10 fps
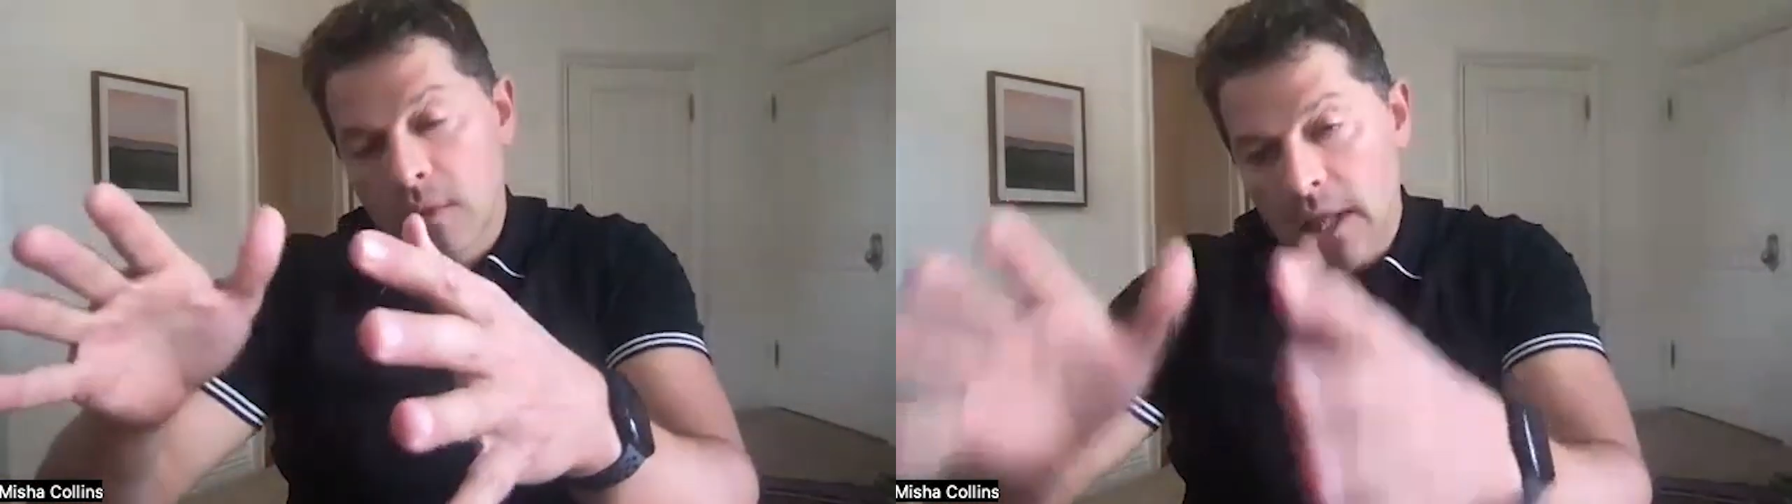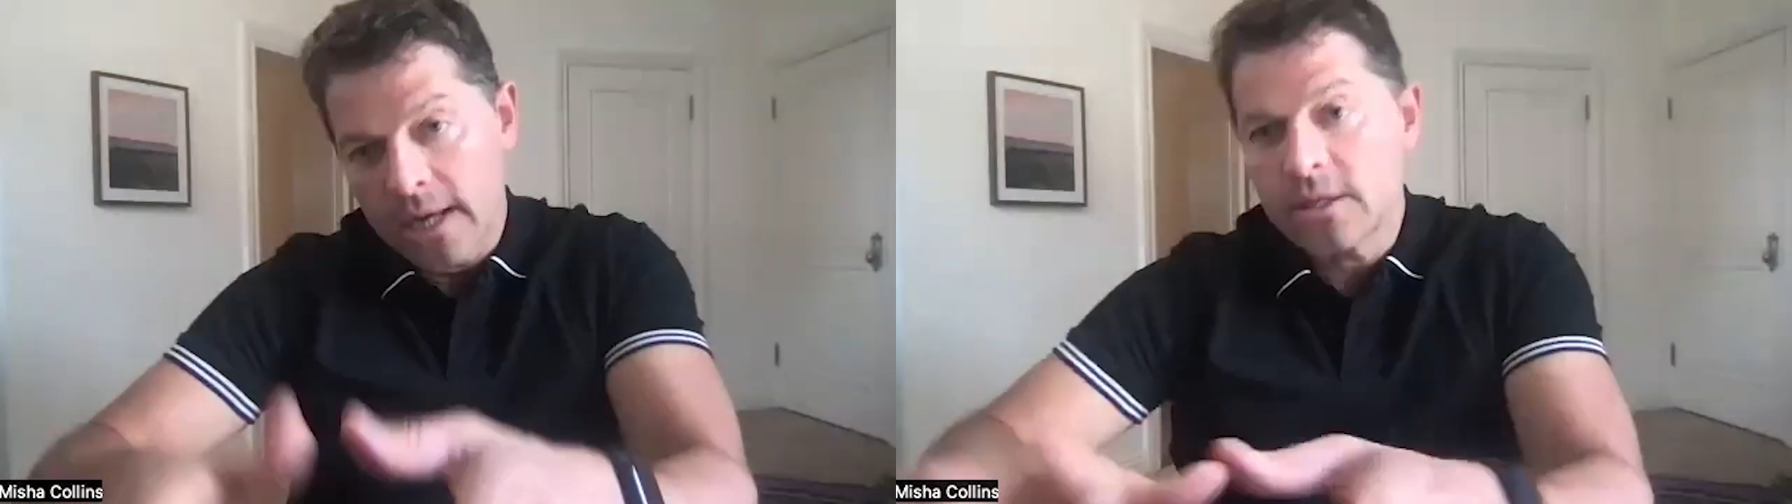
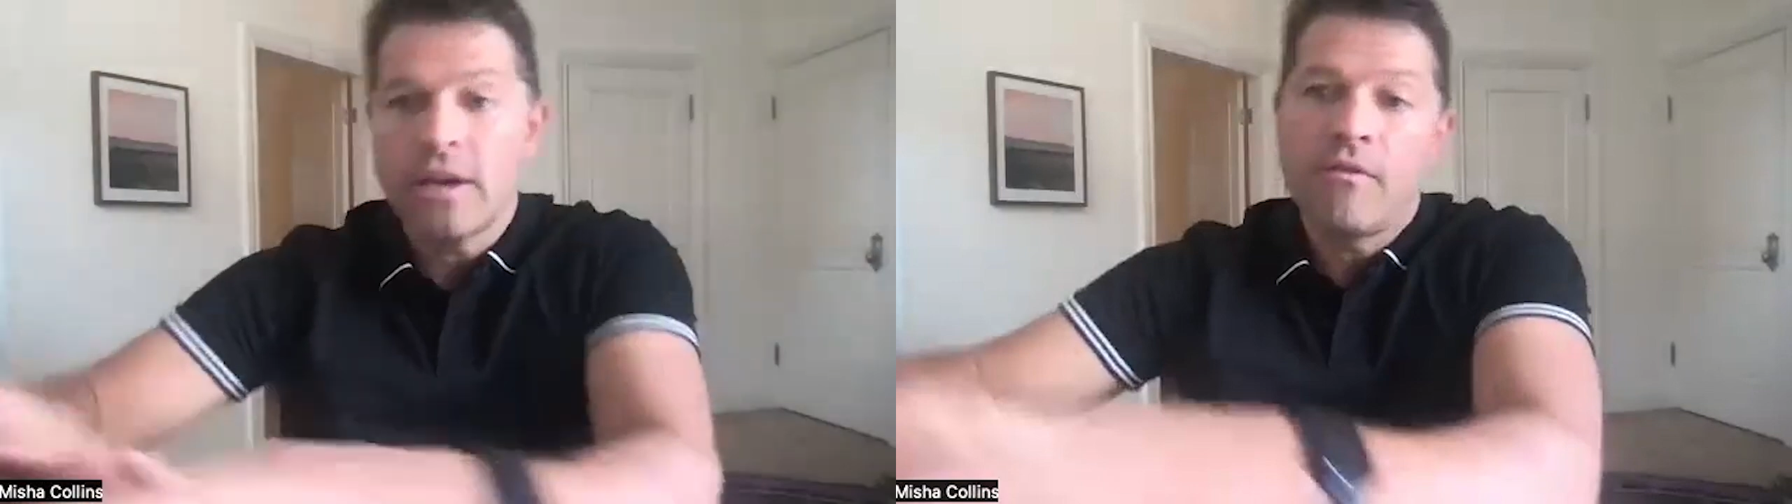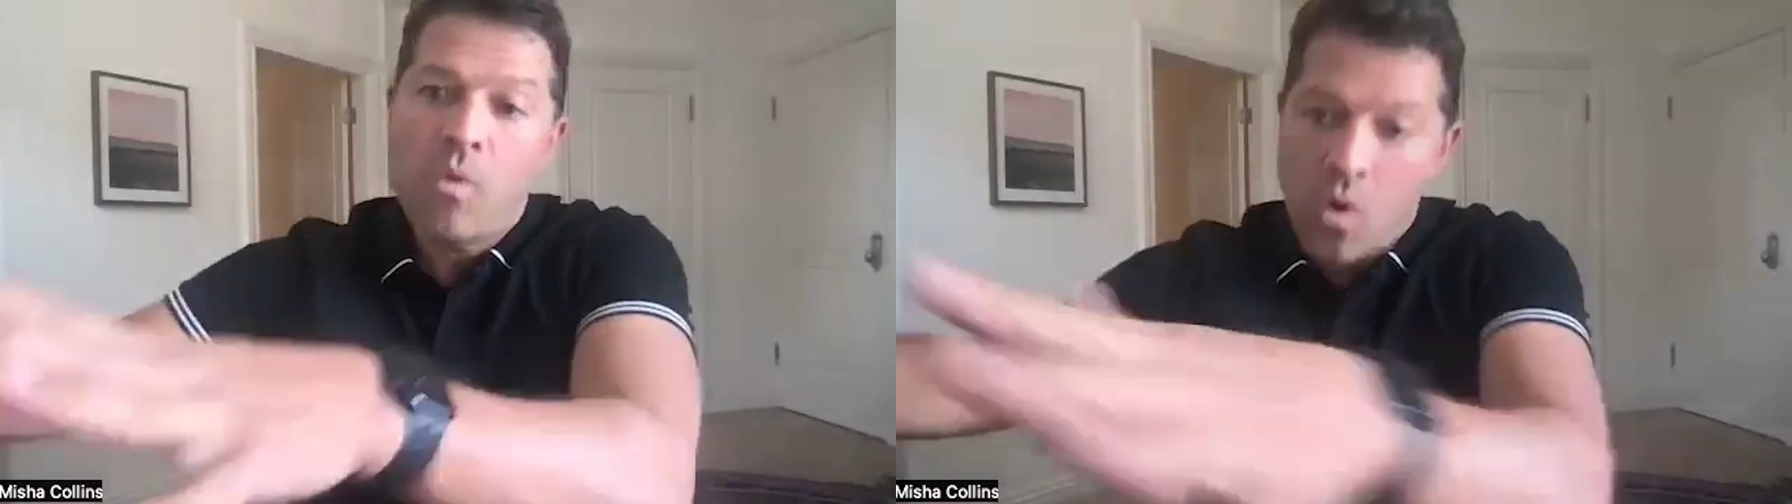
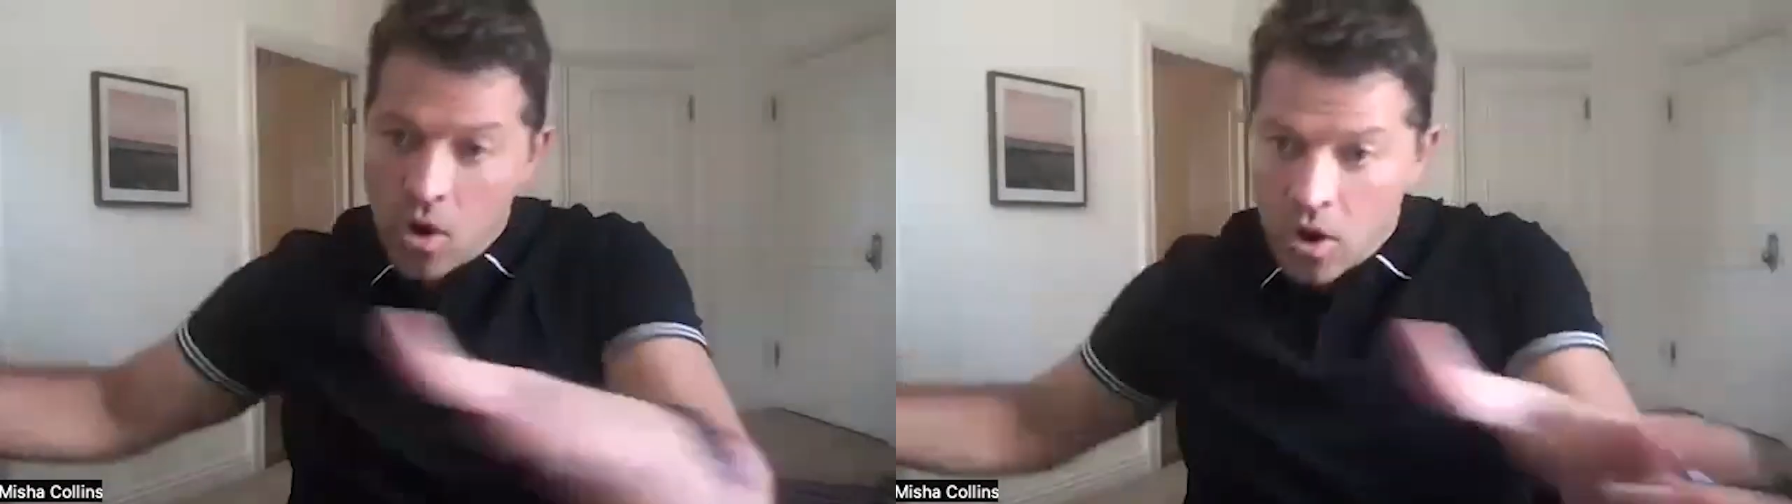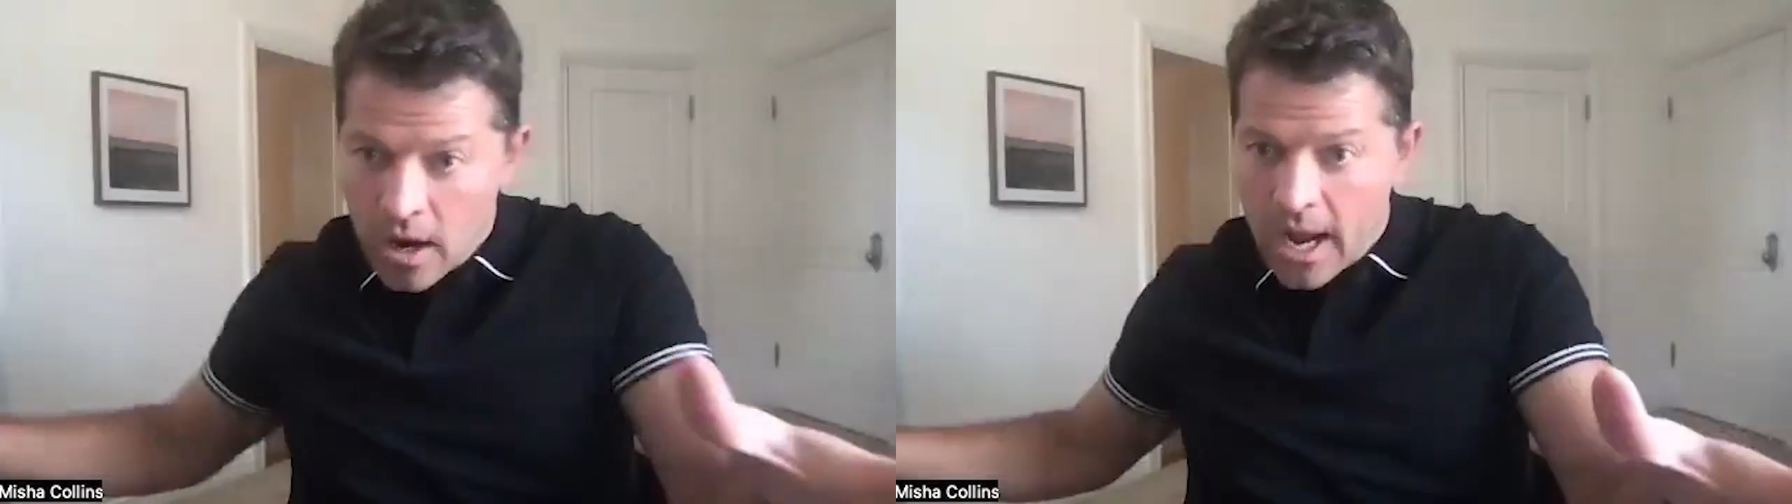Legacy of
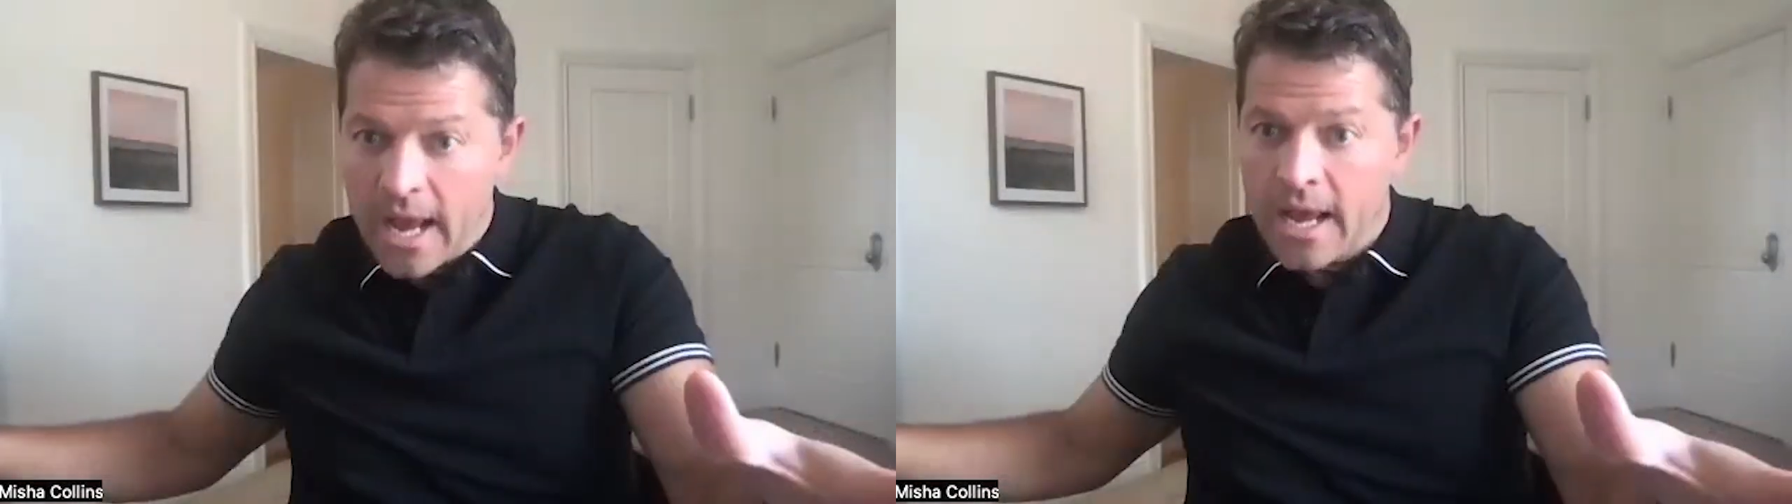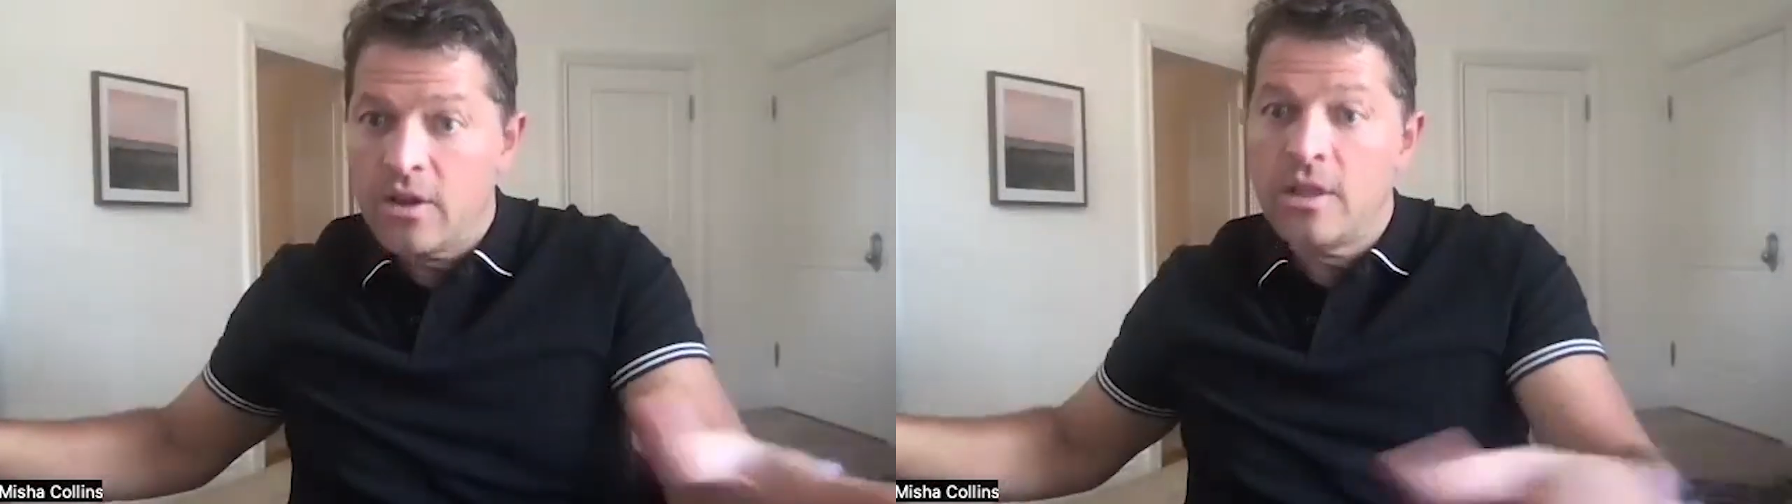War
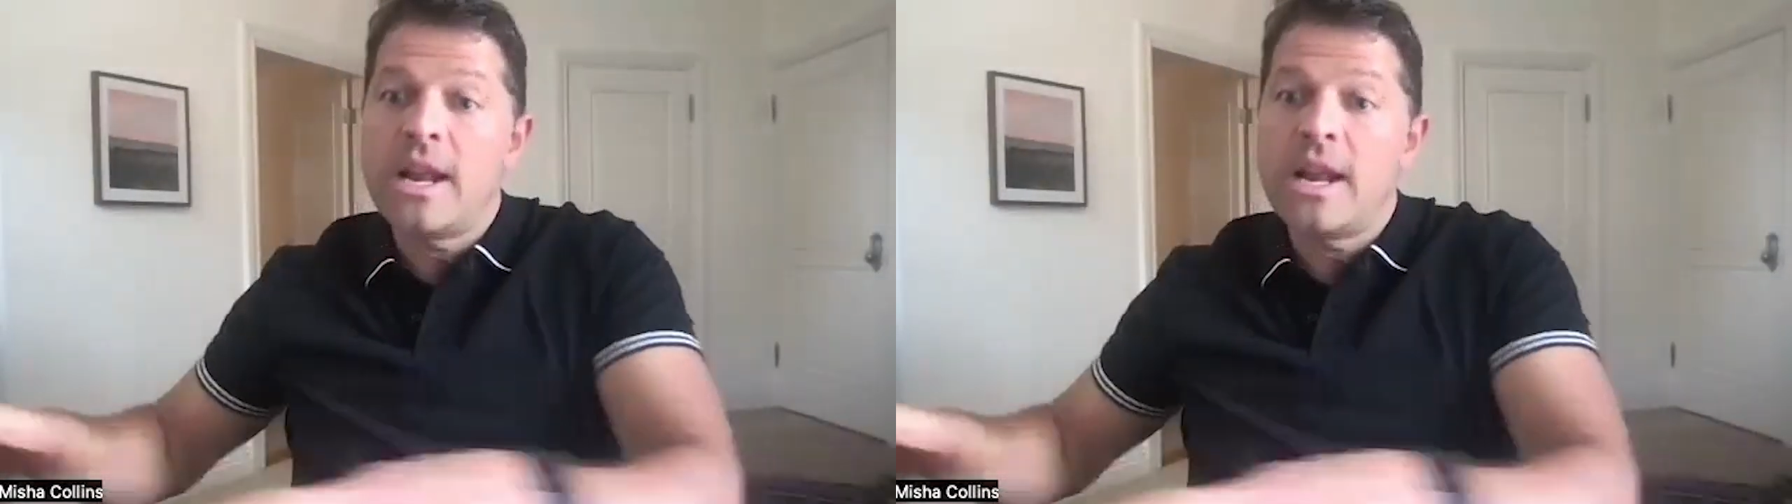and yep.